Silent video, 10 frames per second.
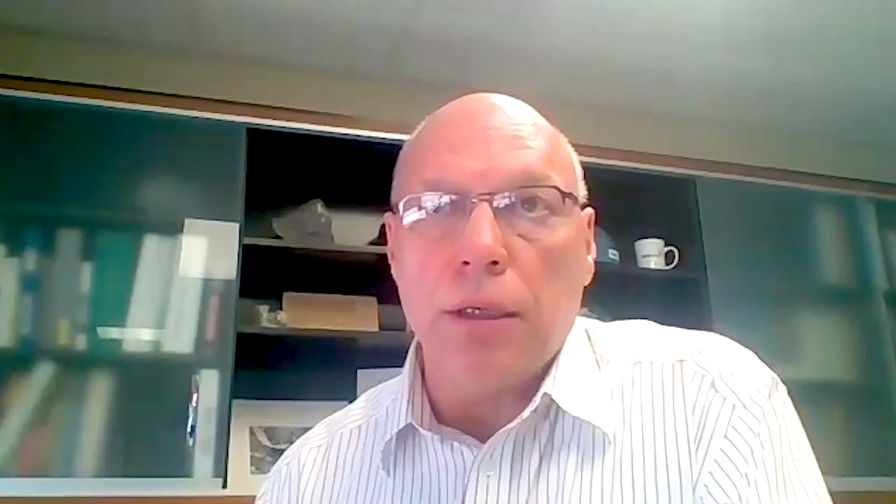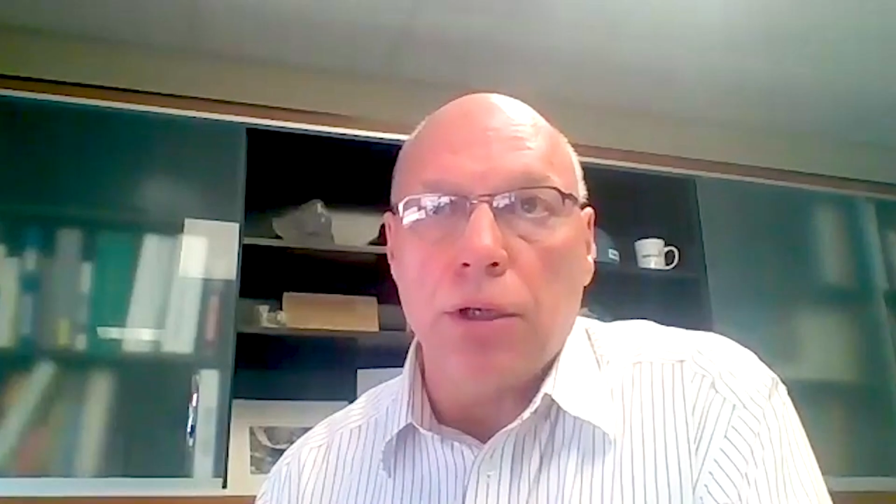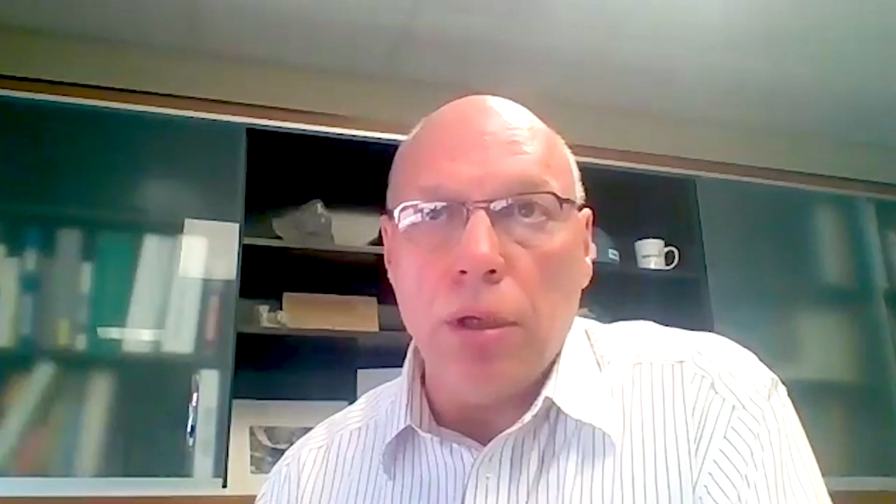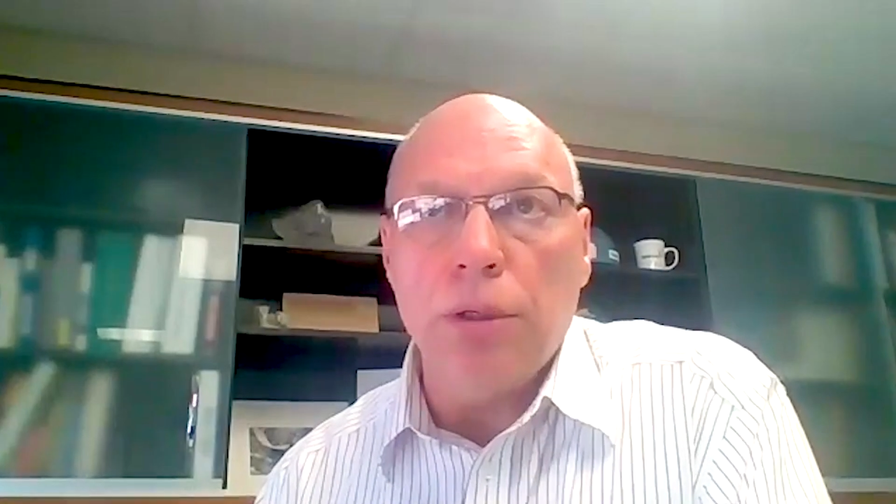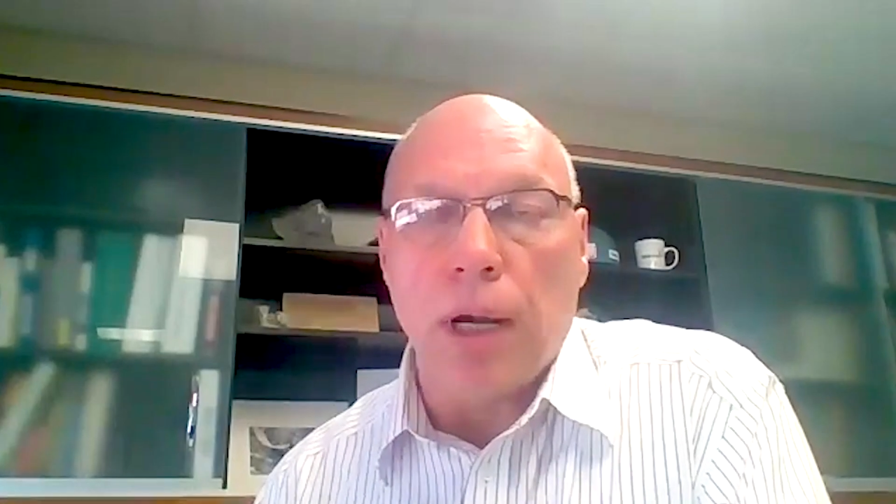
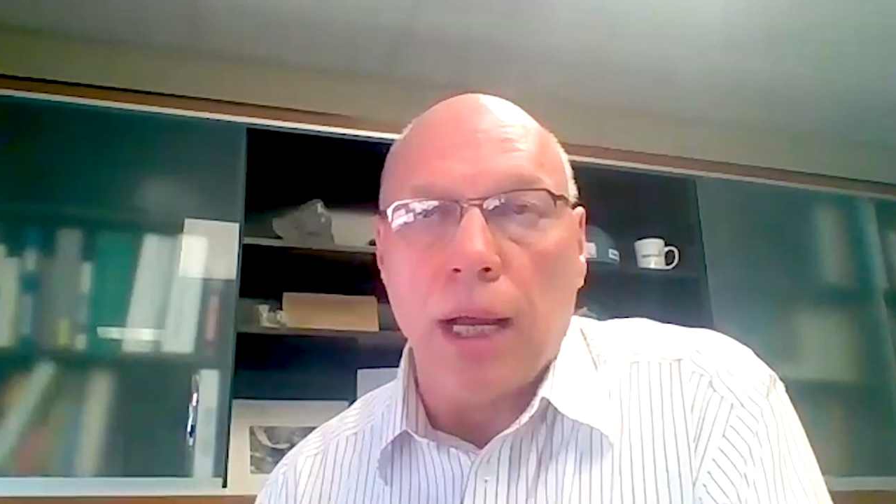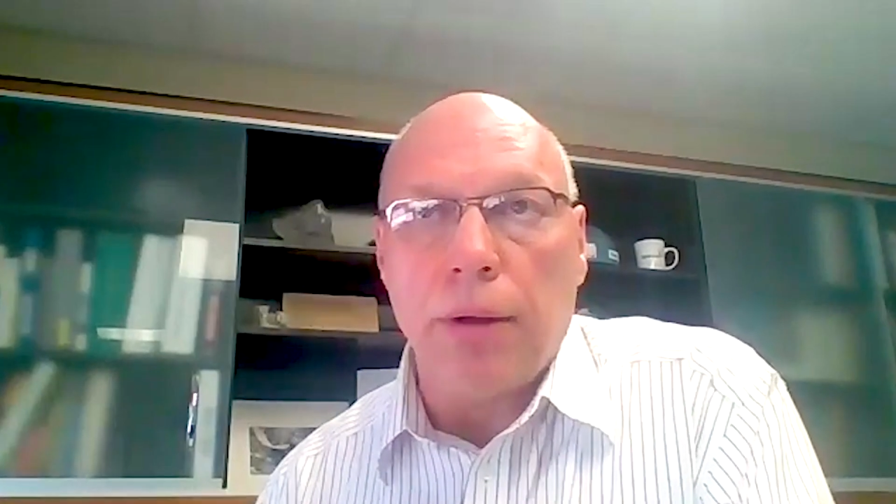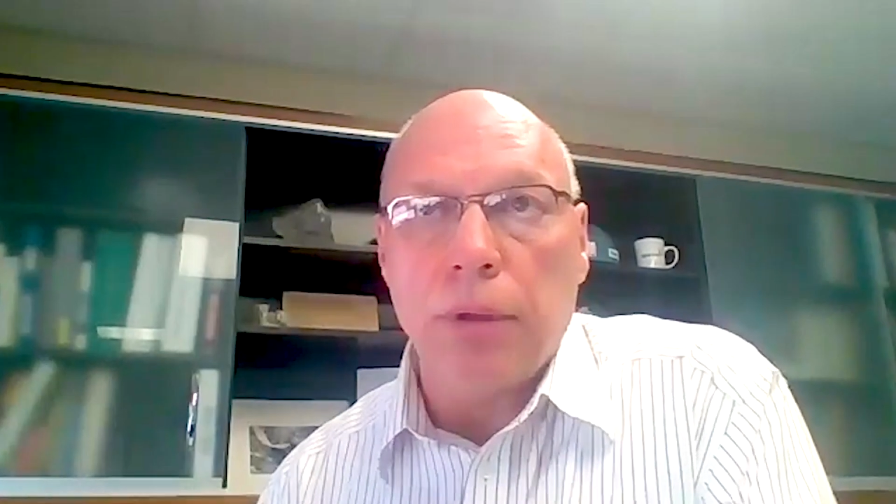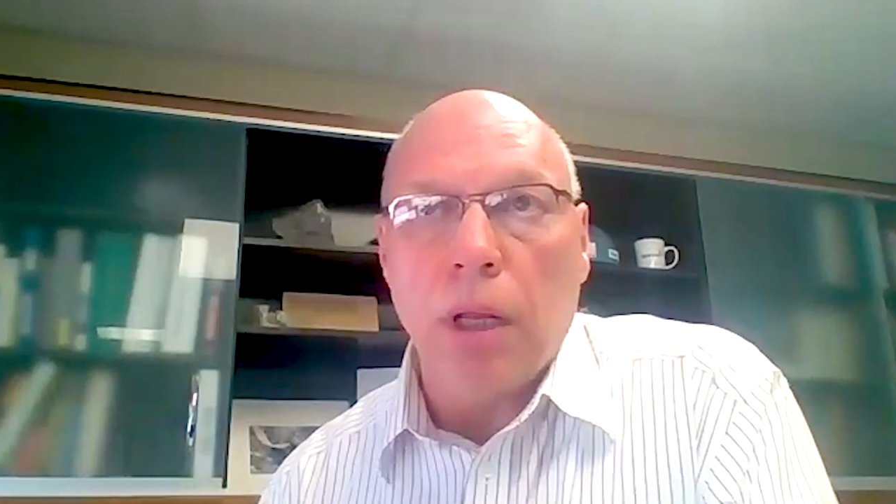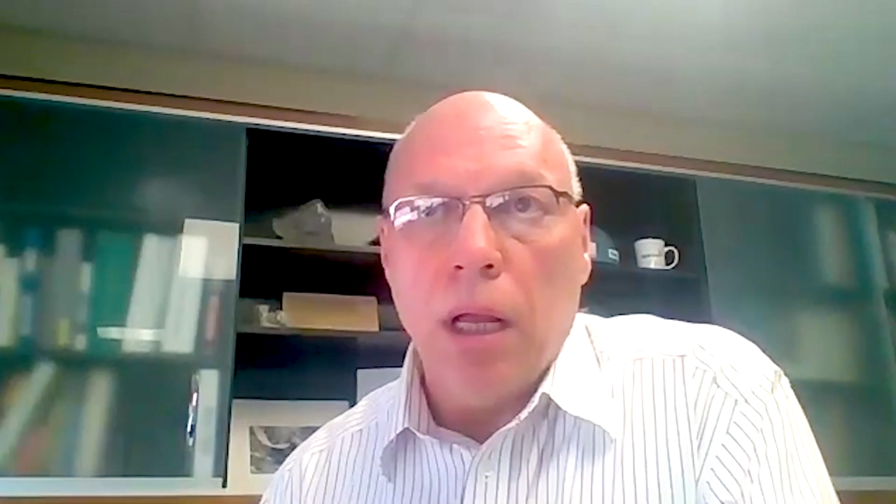good
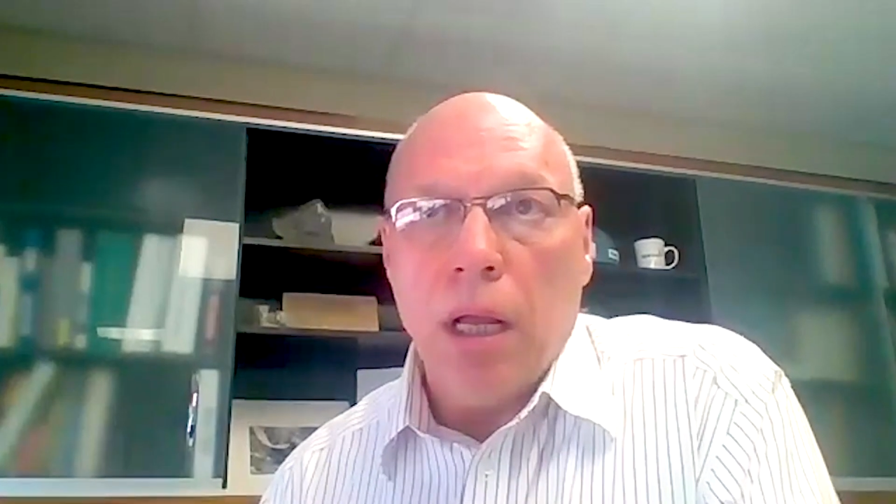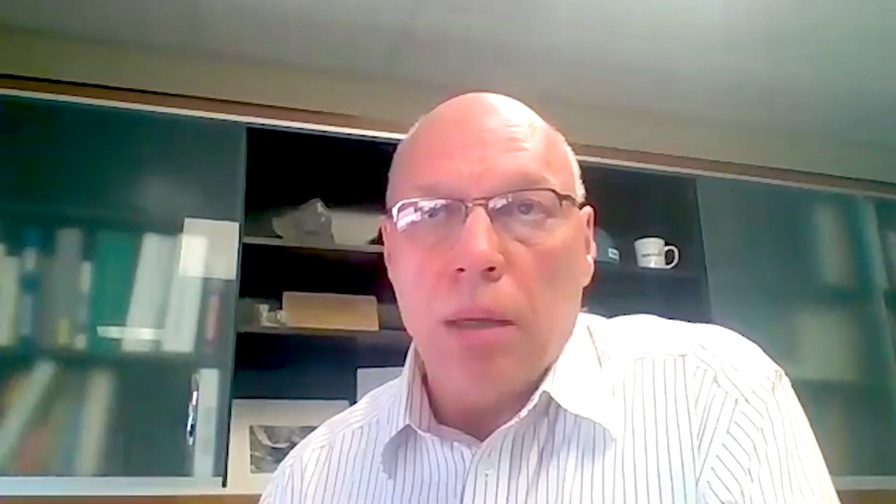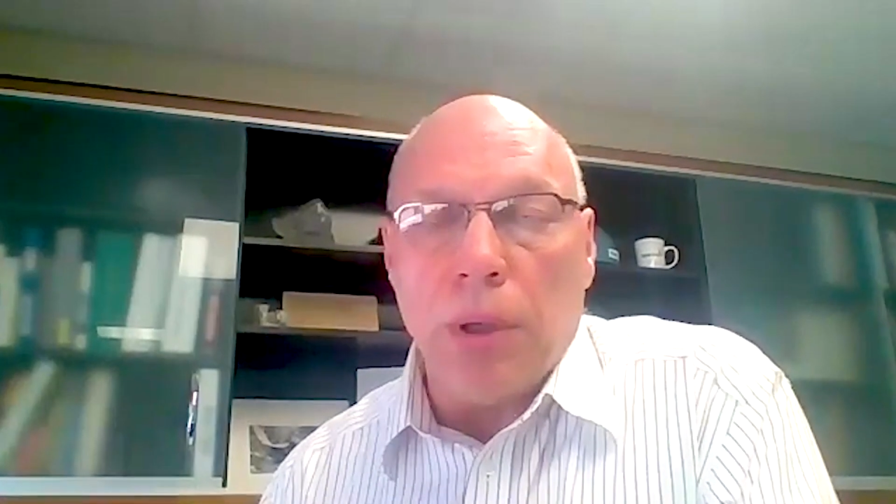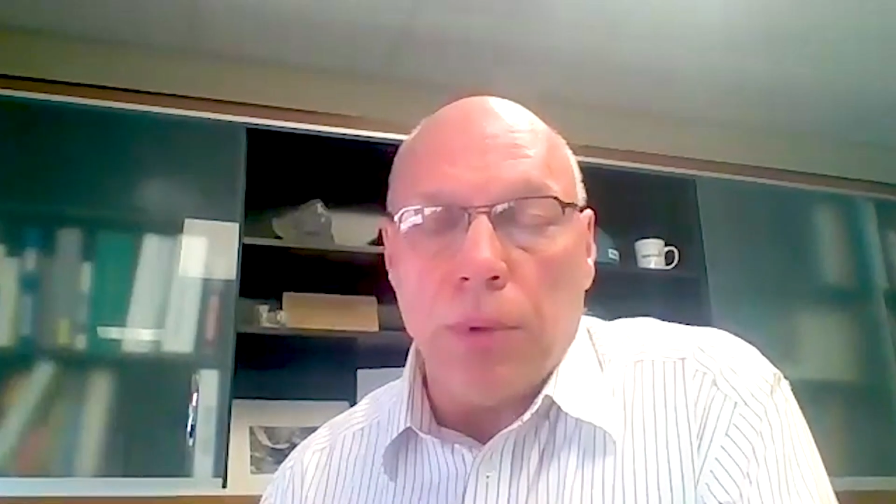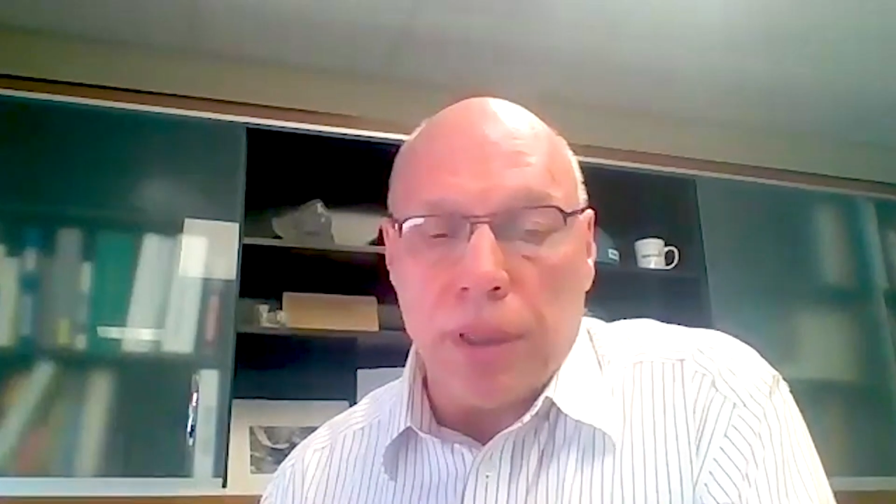ground,
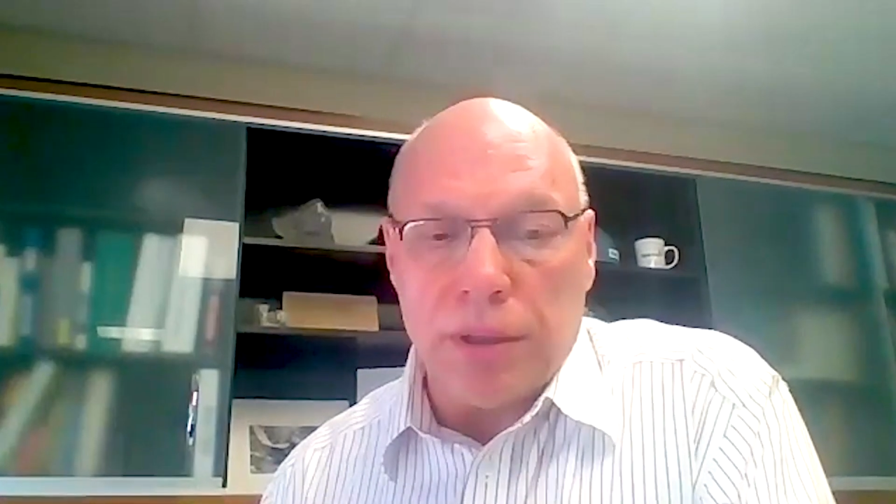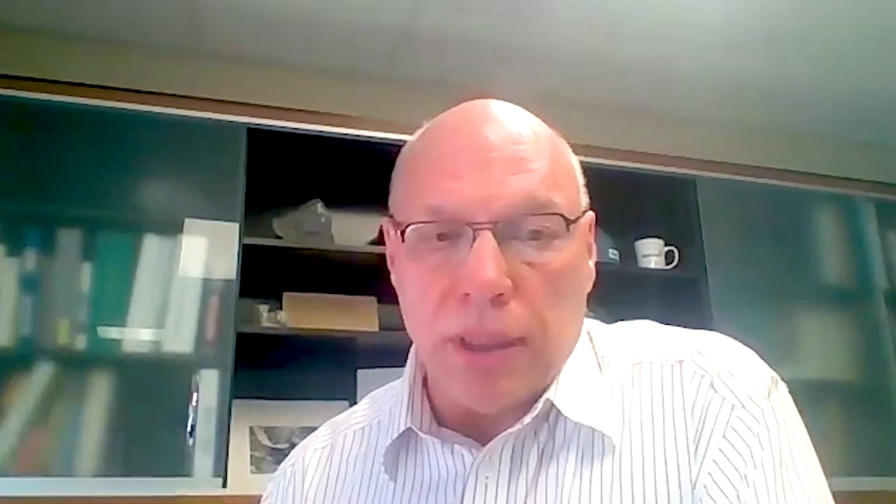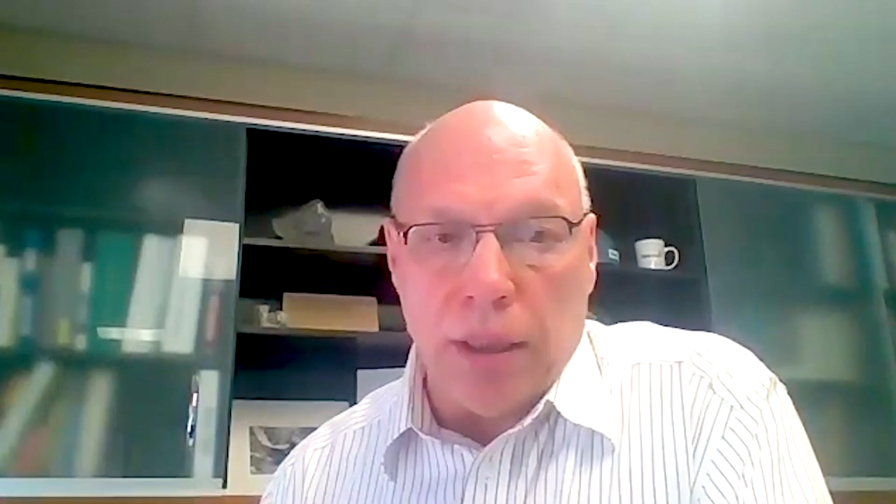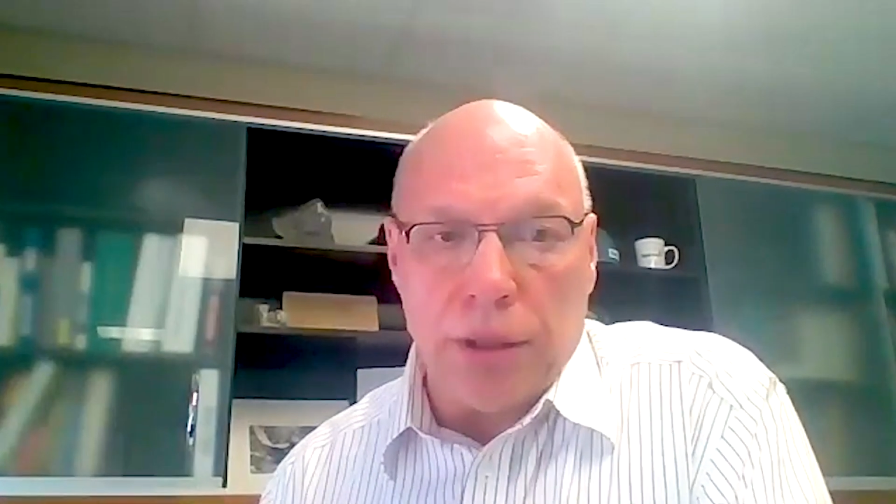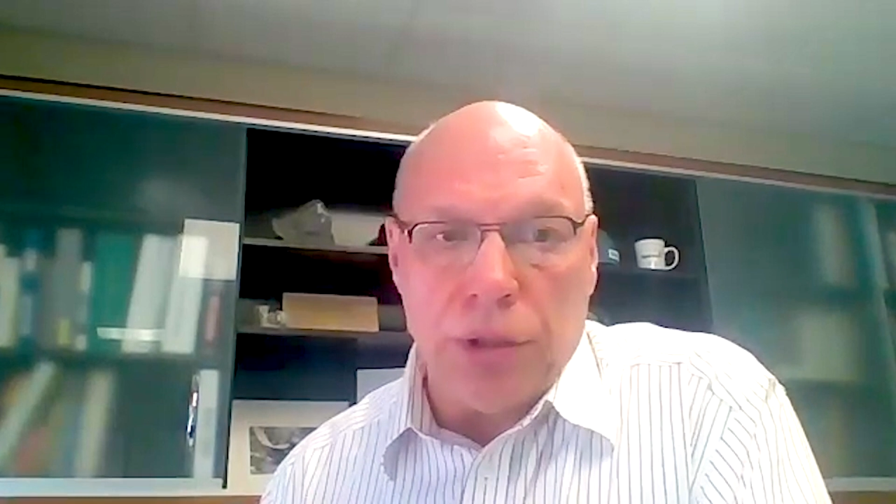but when it started